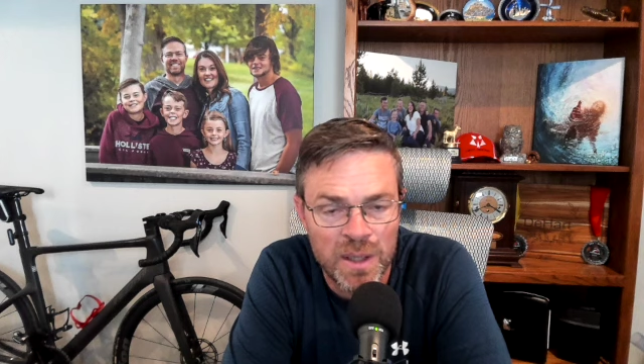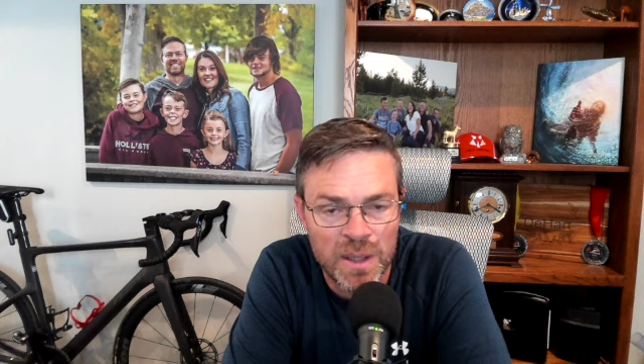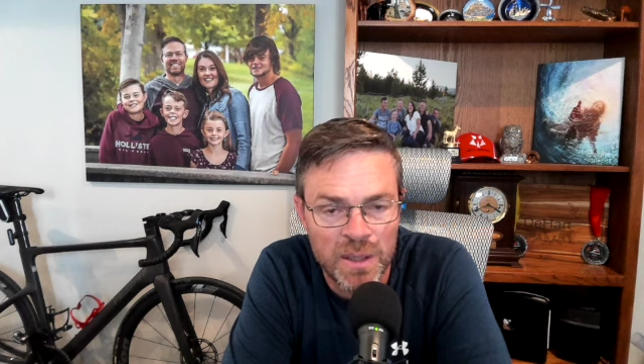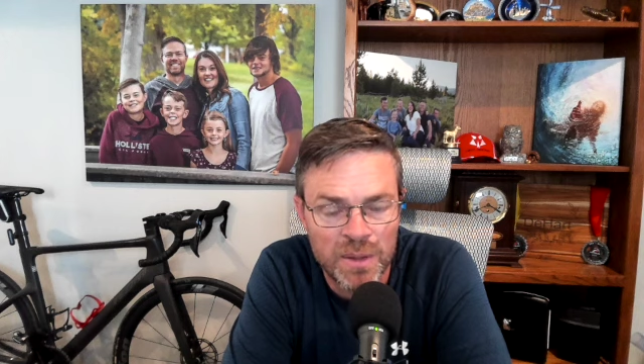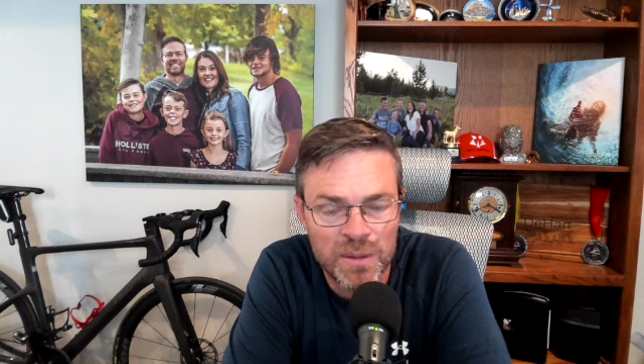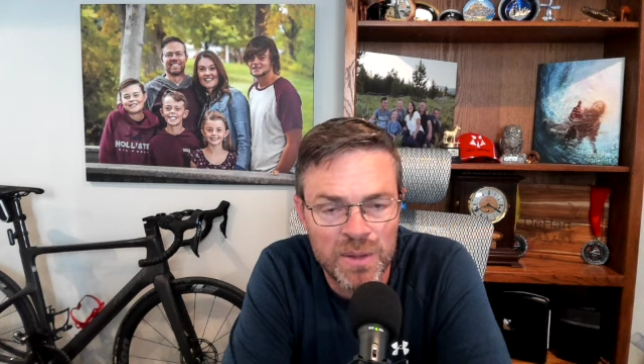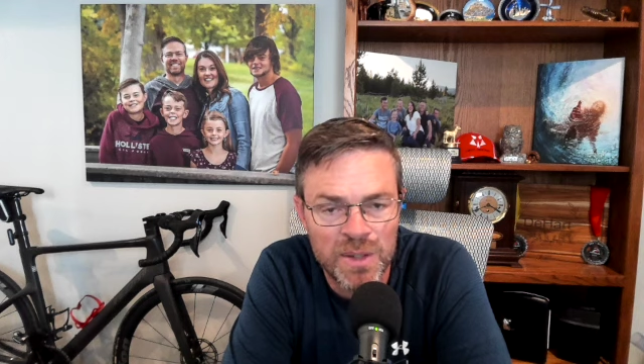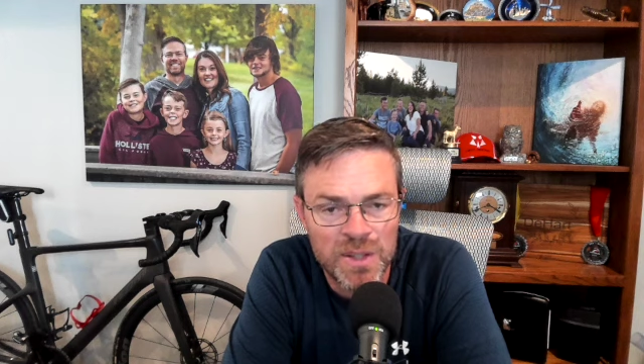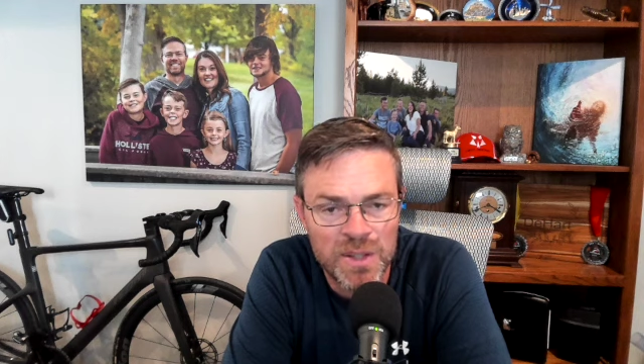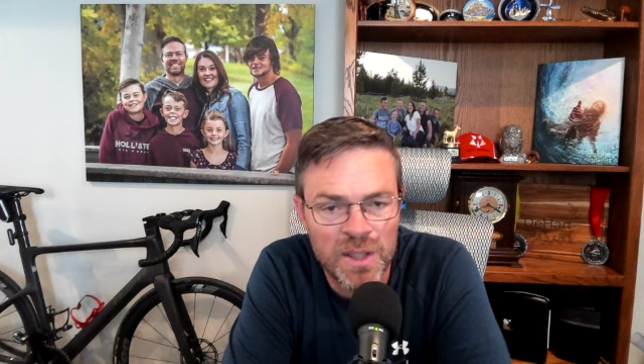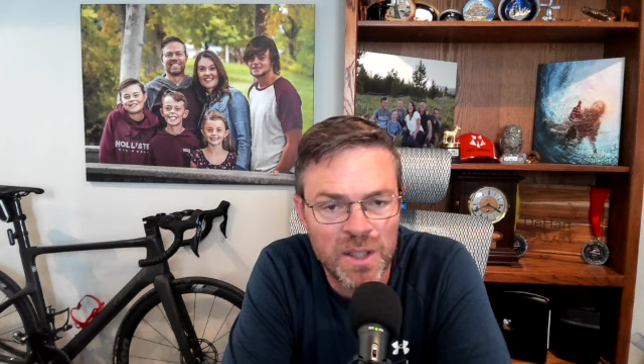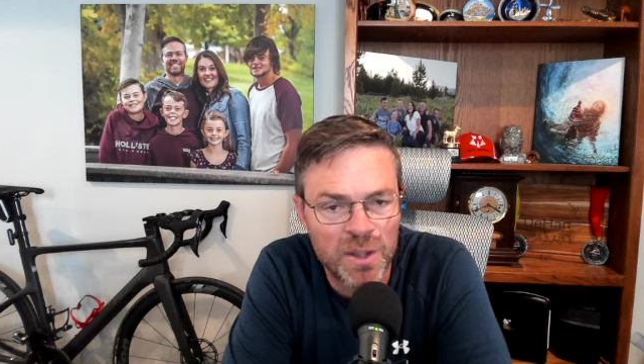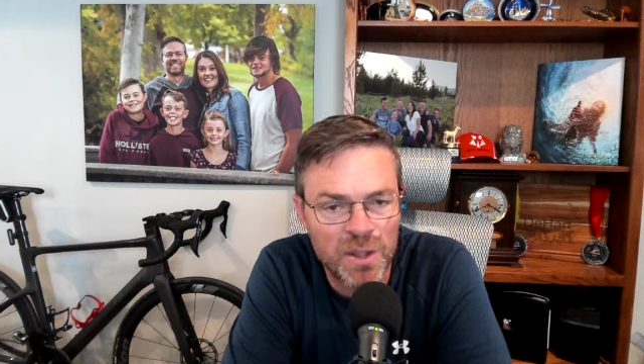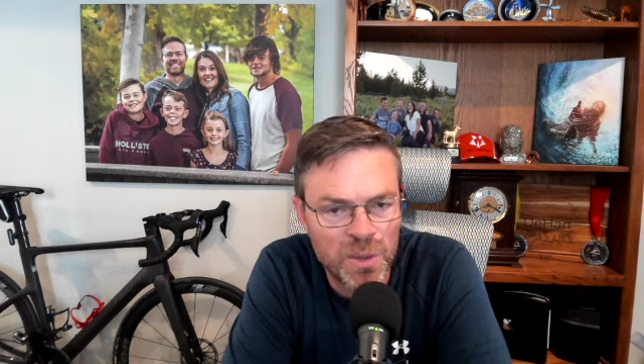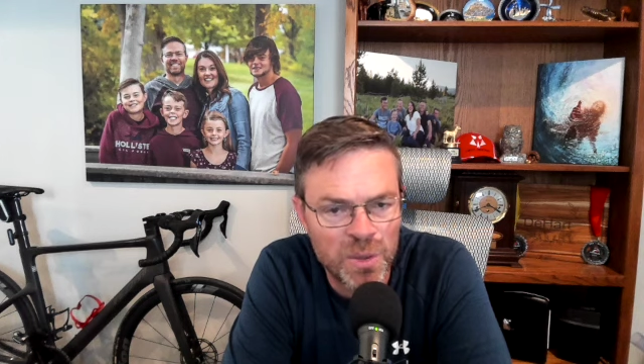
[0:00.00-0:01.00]
here in the
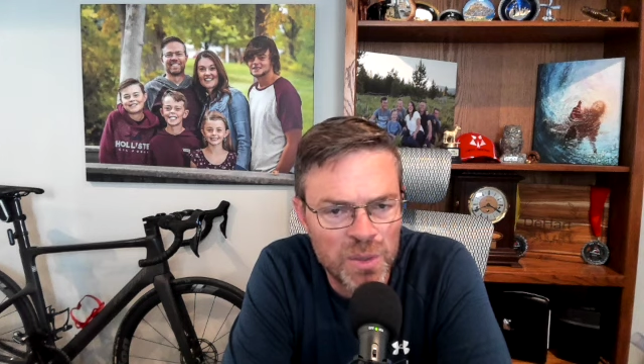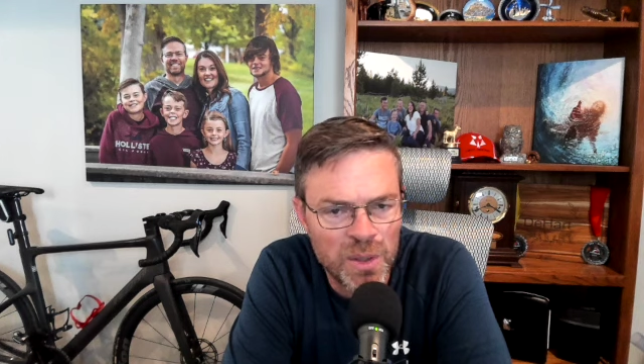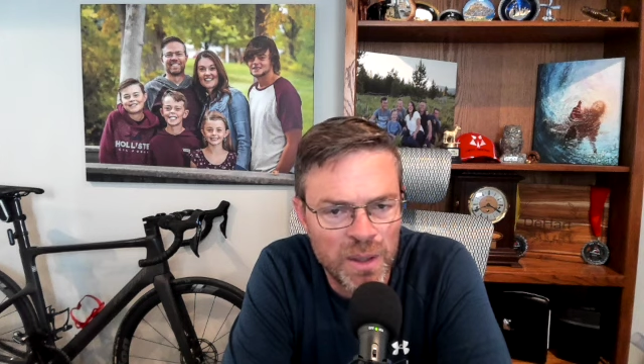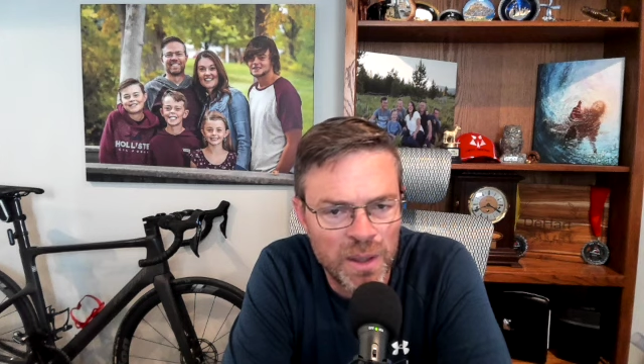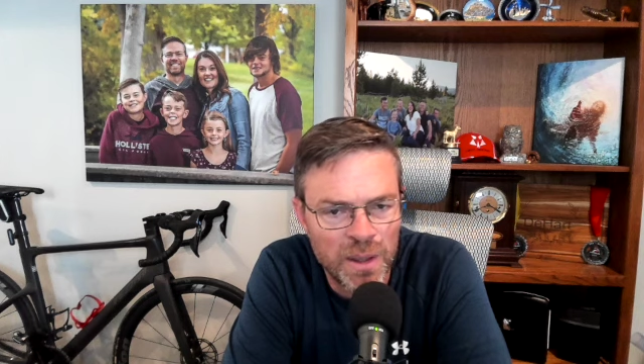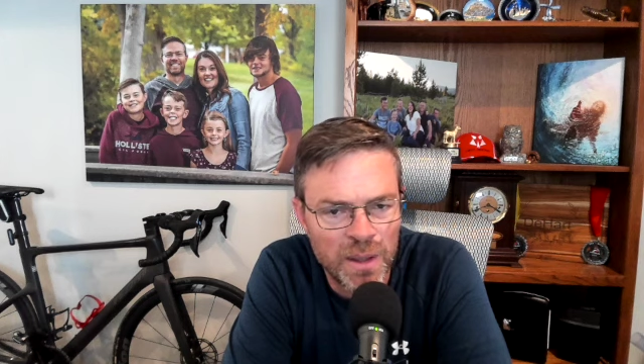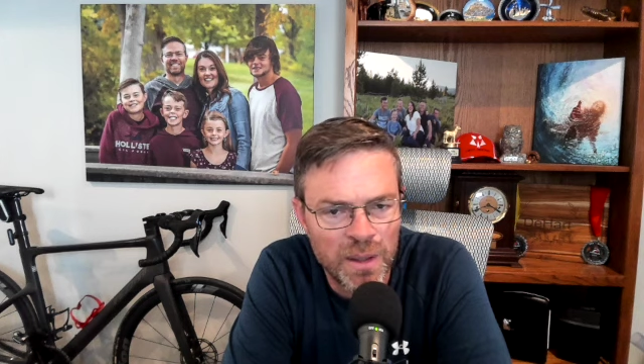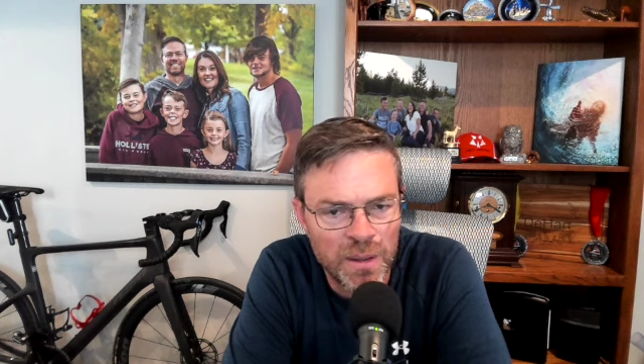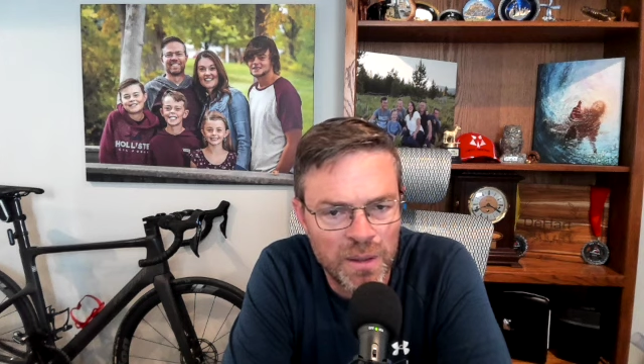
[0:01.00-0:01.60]
state of Utah,